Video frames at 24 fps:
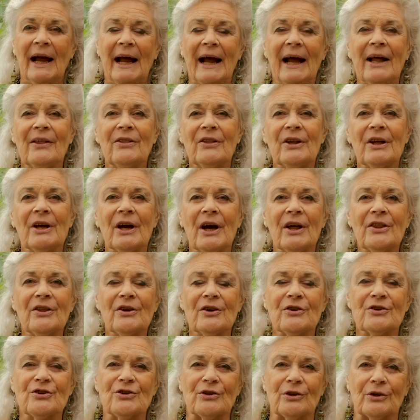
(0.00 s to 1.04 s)
And the
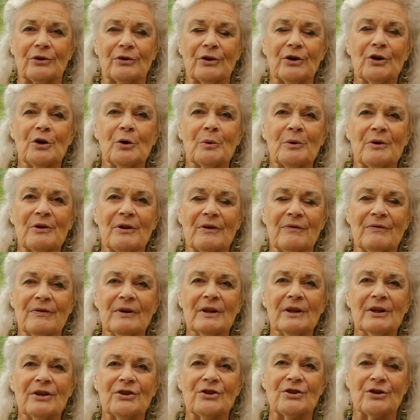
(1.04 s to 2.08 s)
other children, who were the
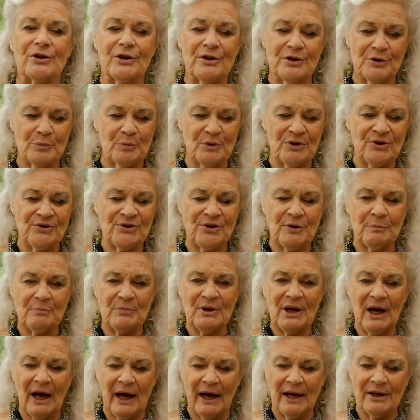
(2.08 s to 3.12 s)
villagers, would sit
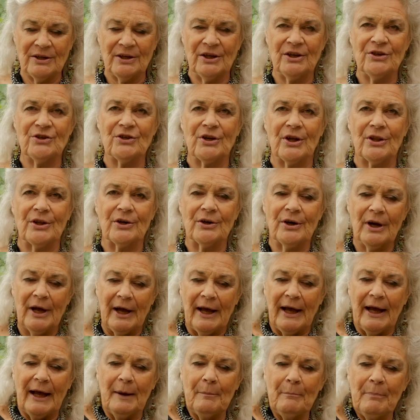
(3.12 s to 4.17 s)
behind each other
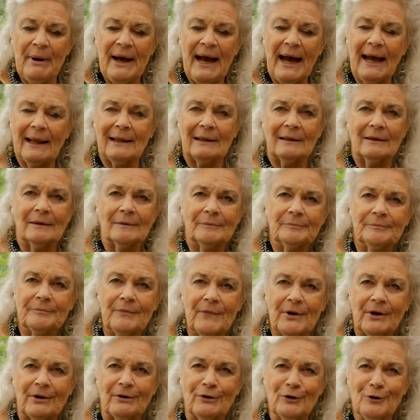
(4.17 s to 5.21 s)
and paddle
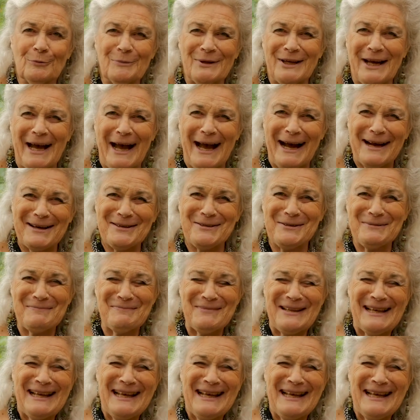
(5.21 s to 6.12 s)
their umiaks.